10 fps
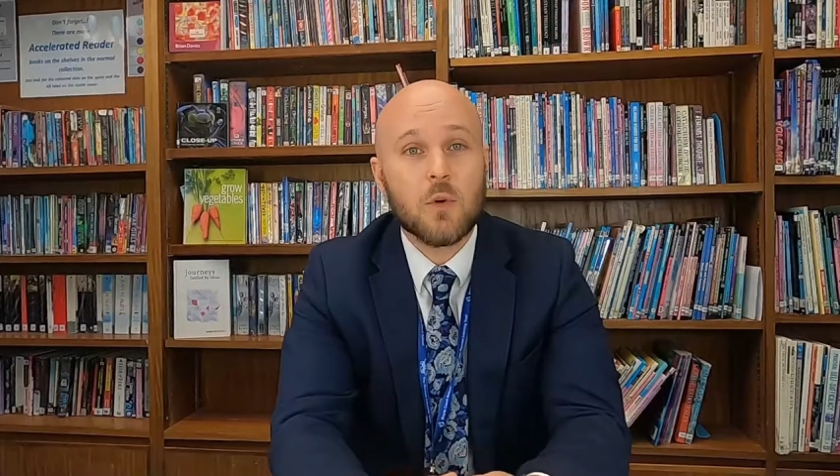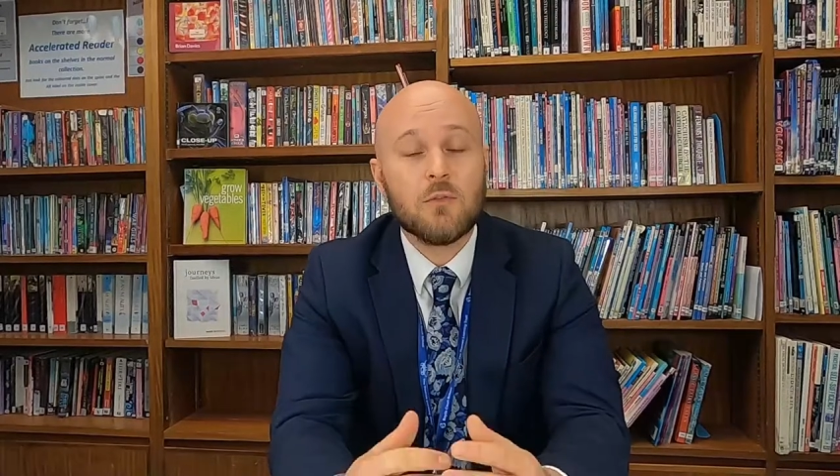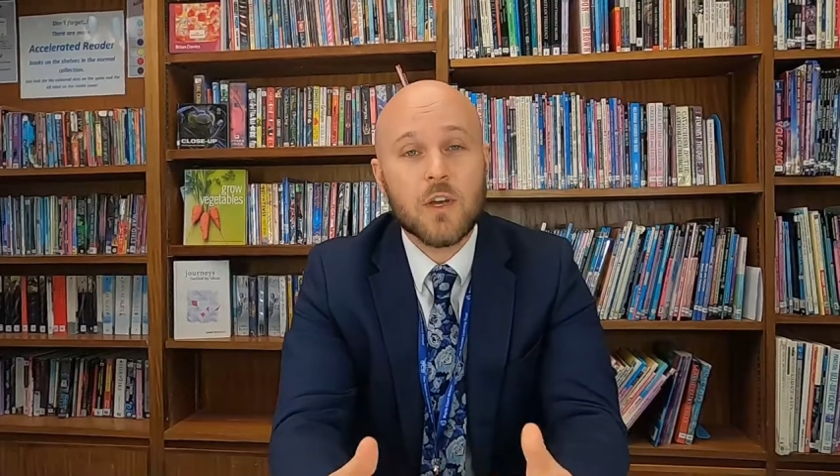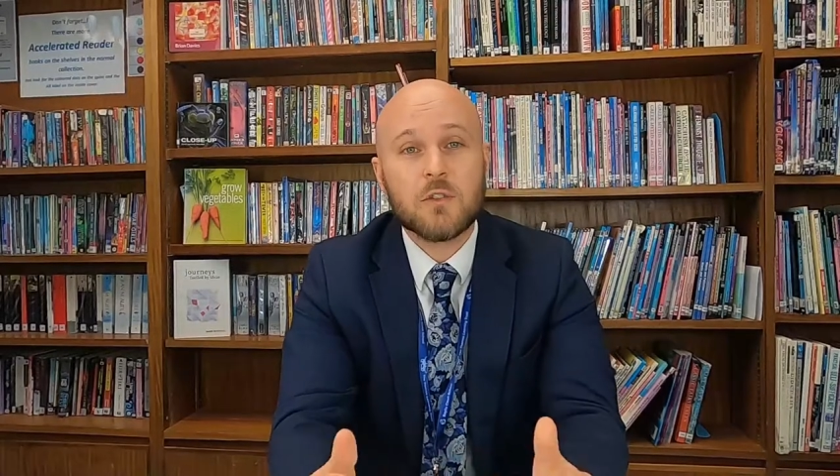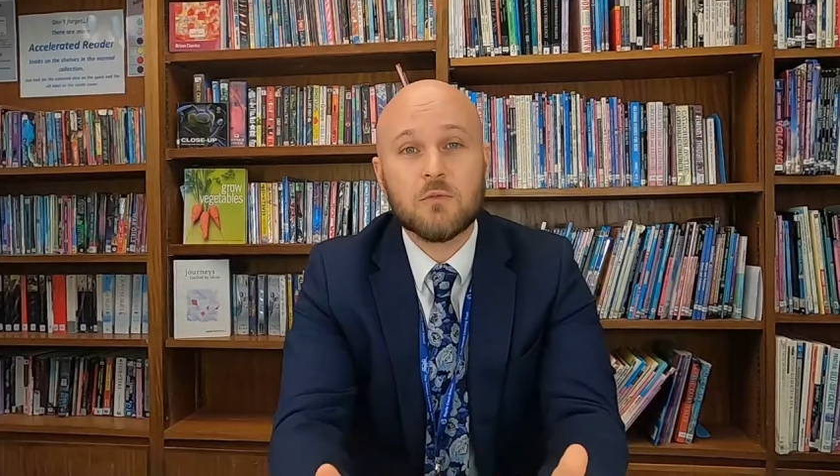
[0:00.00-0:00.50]
Well,
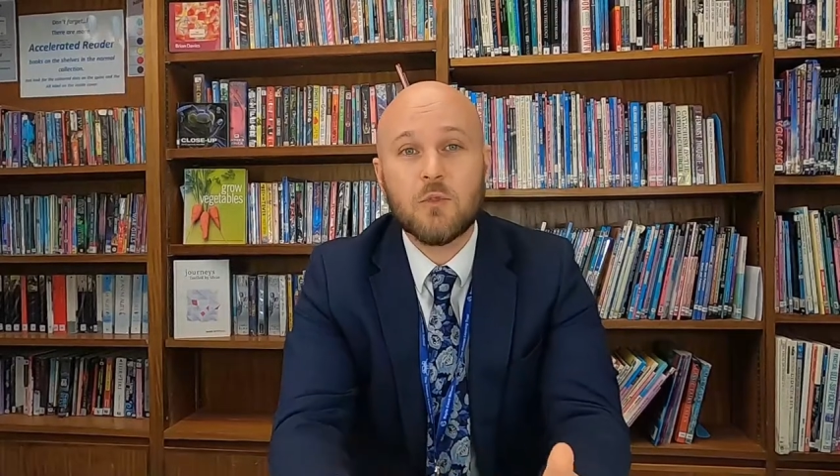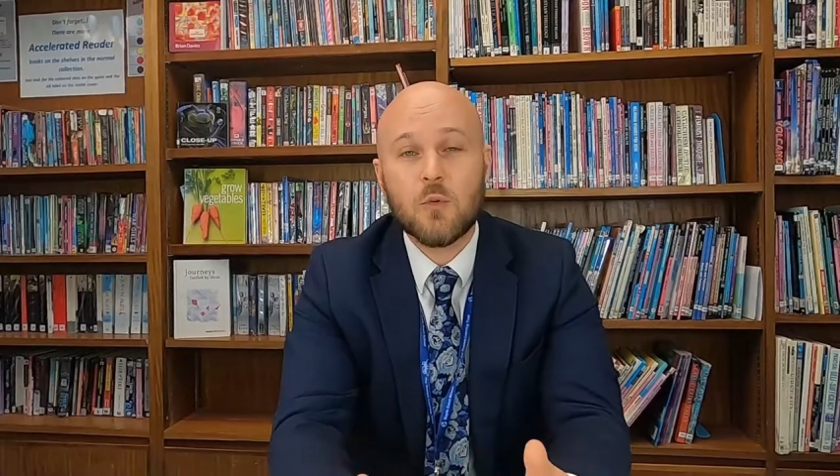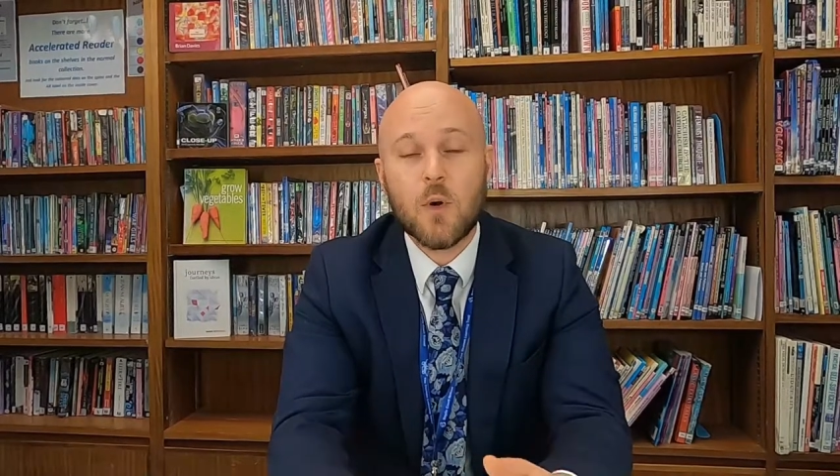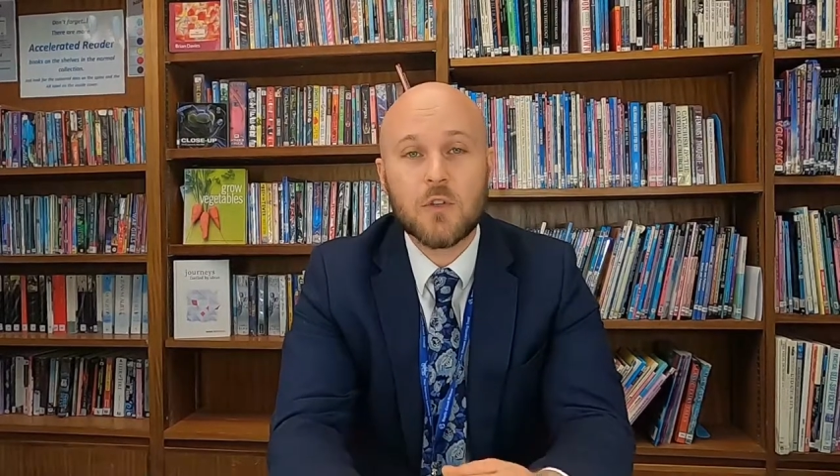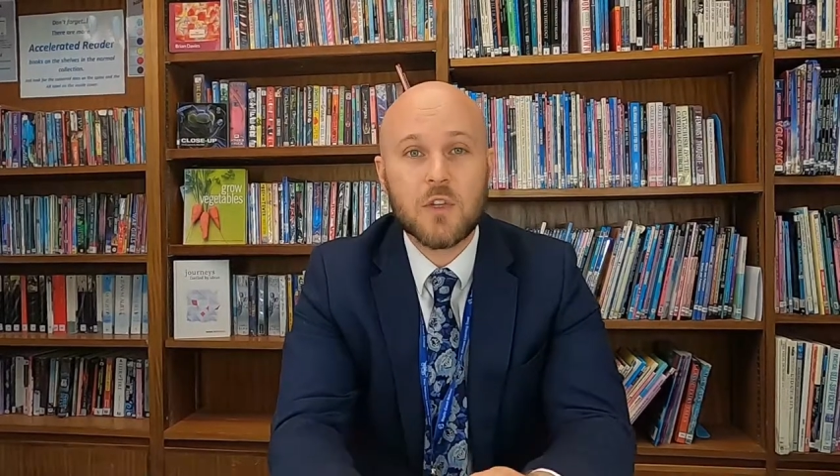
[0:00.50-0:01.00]
first and
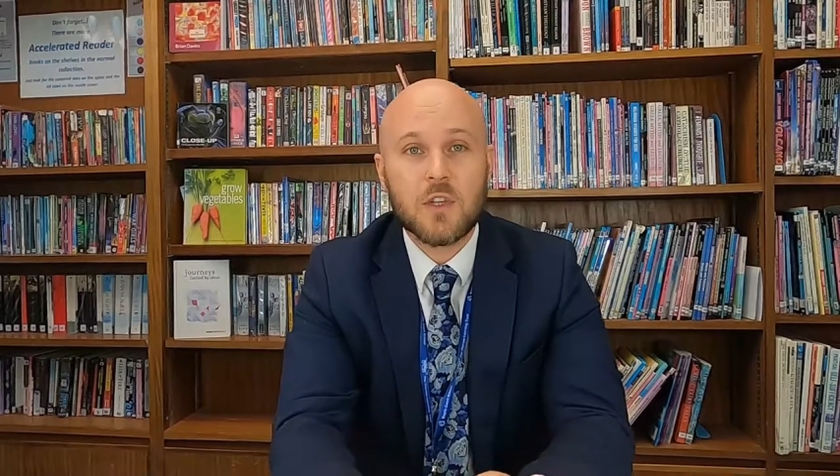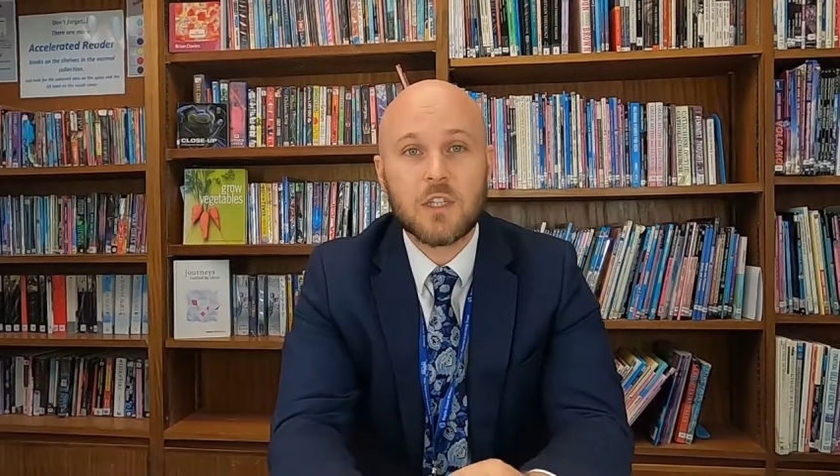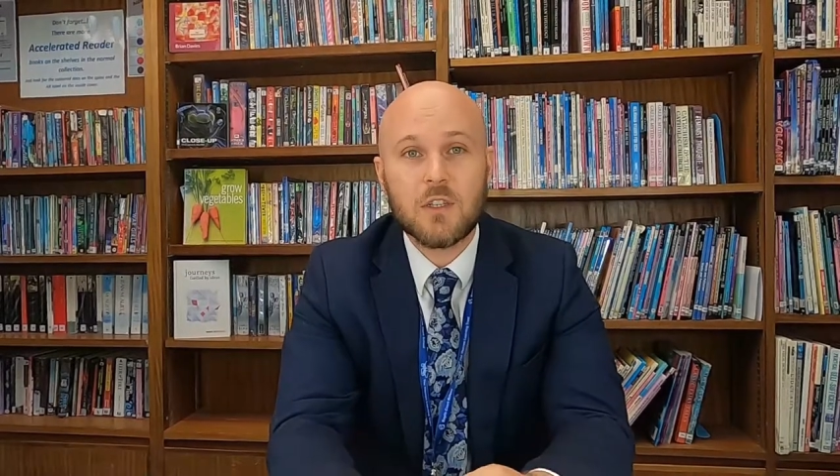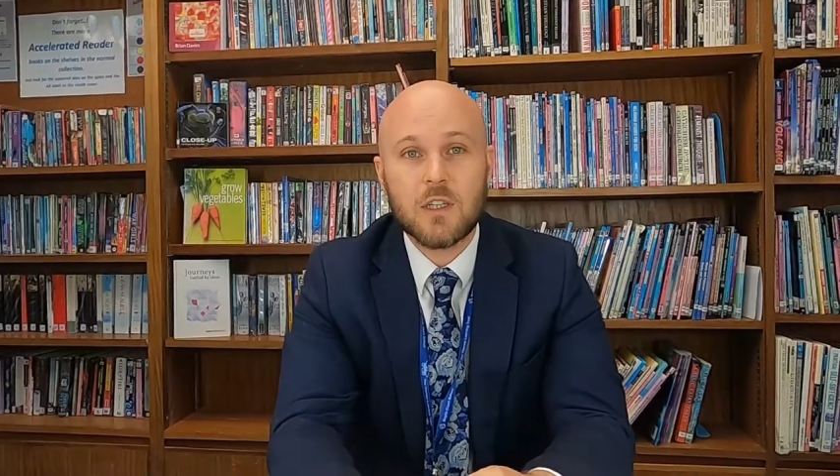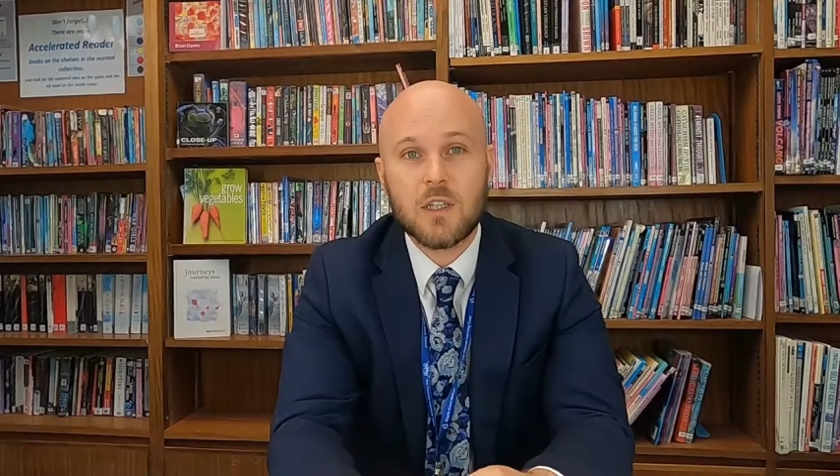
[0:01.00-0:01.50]
foremost, I
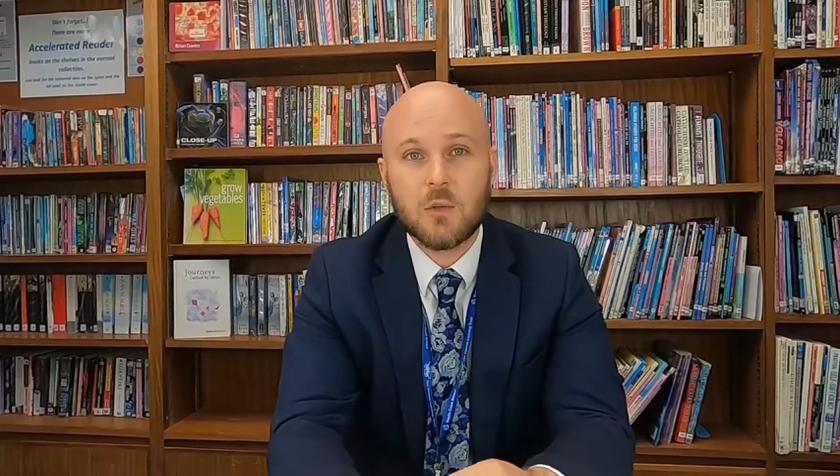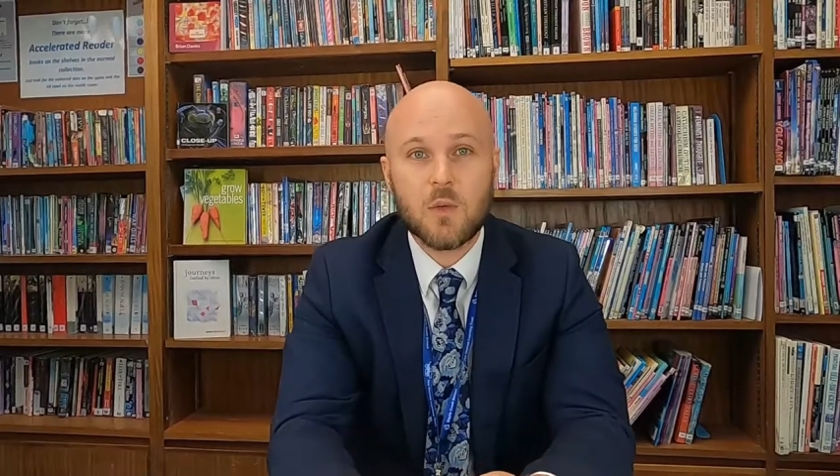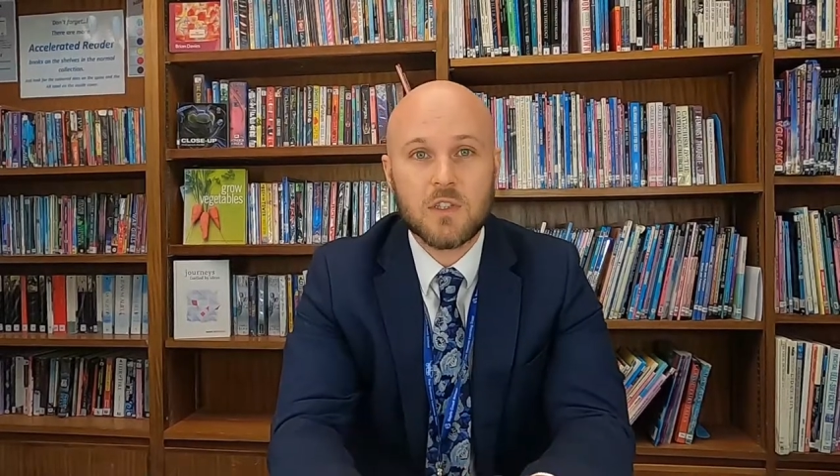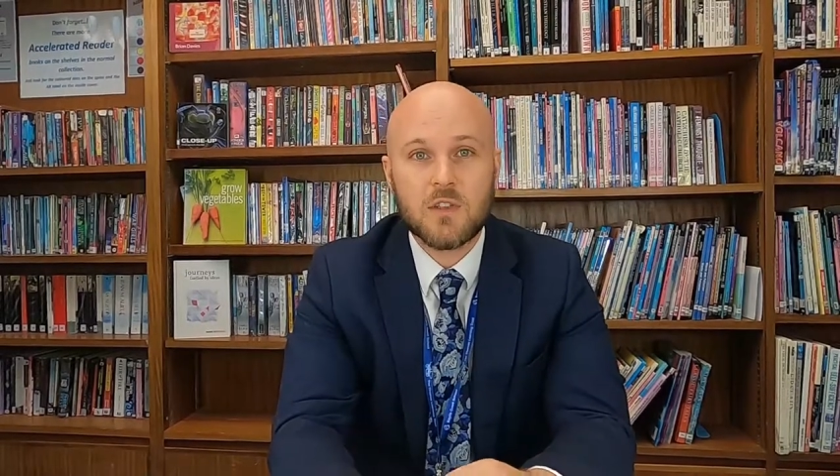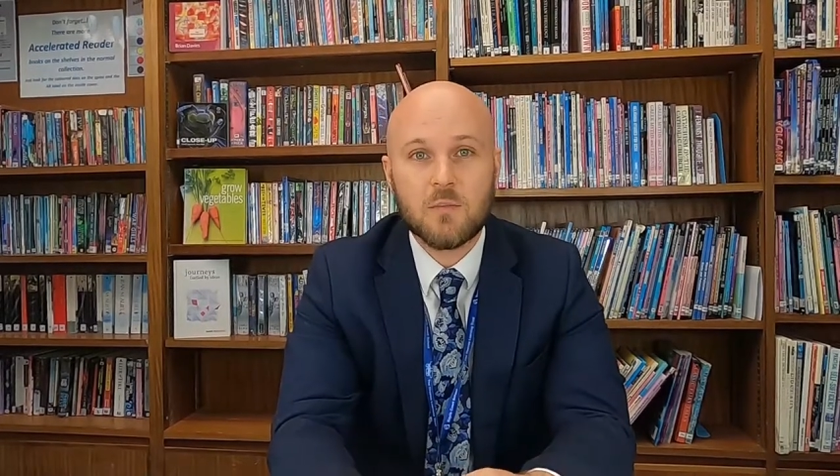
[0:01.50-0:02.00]
think you need an
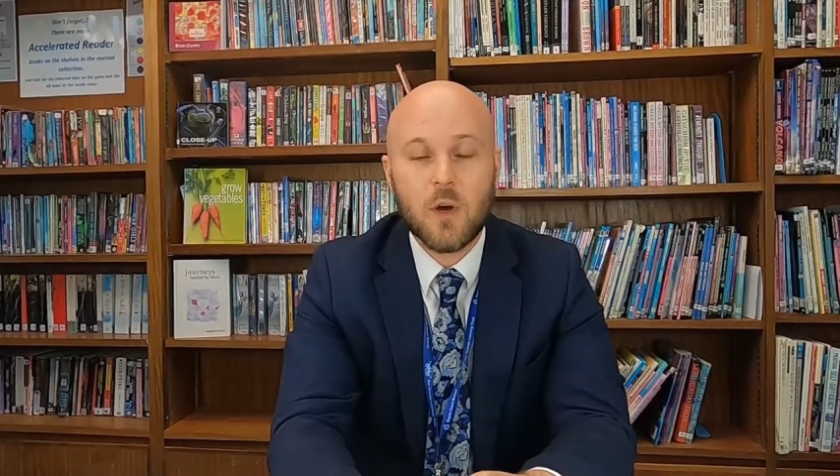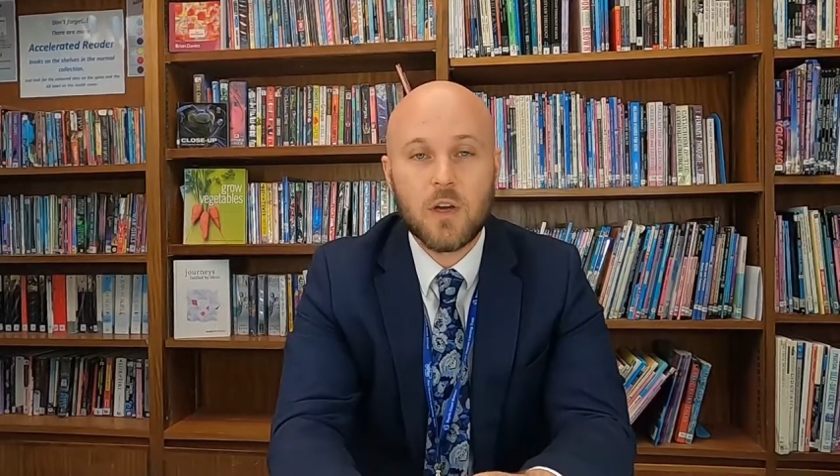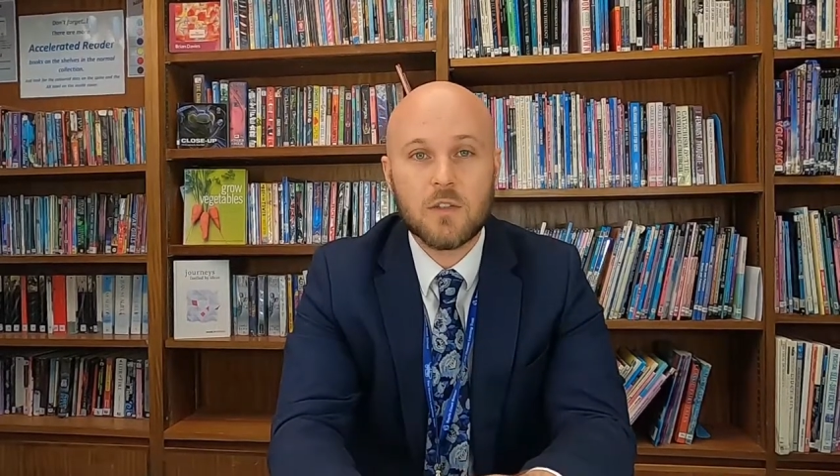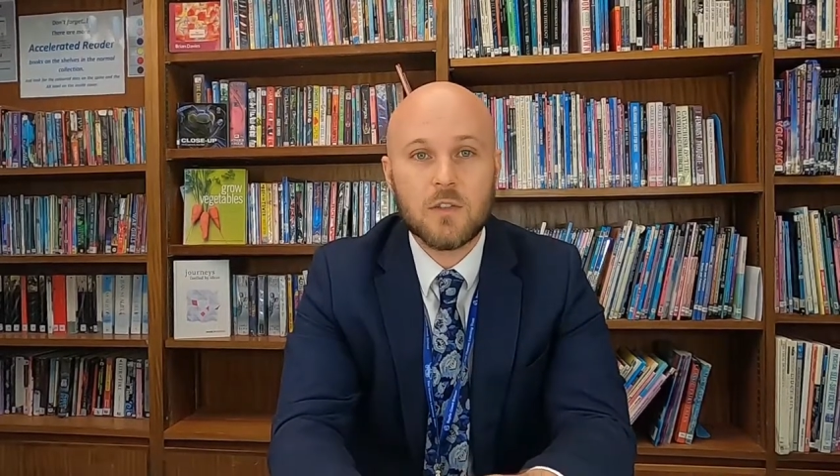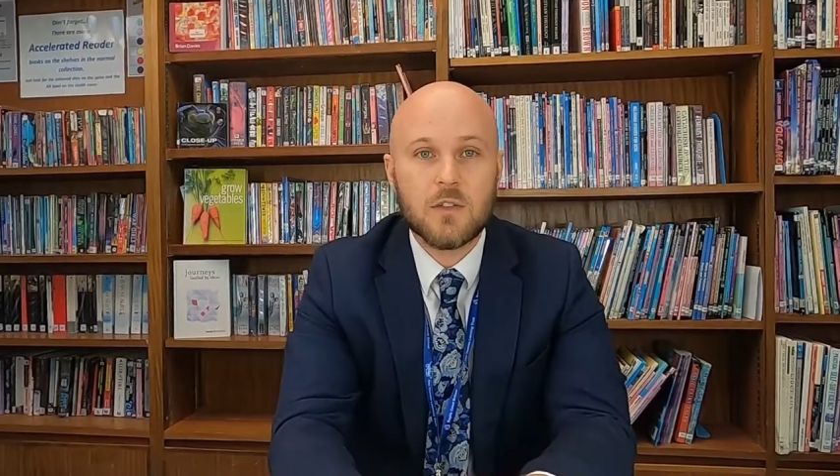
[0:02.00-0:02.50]
inquisitive mind.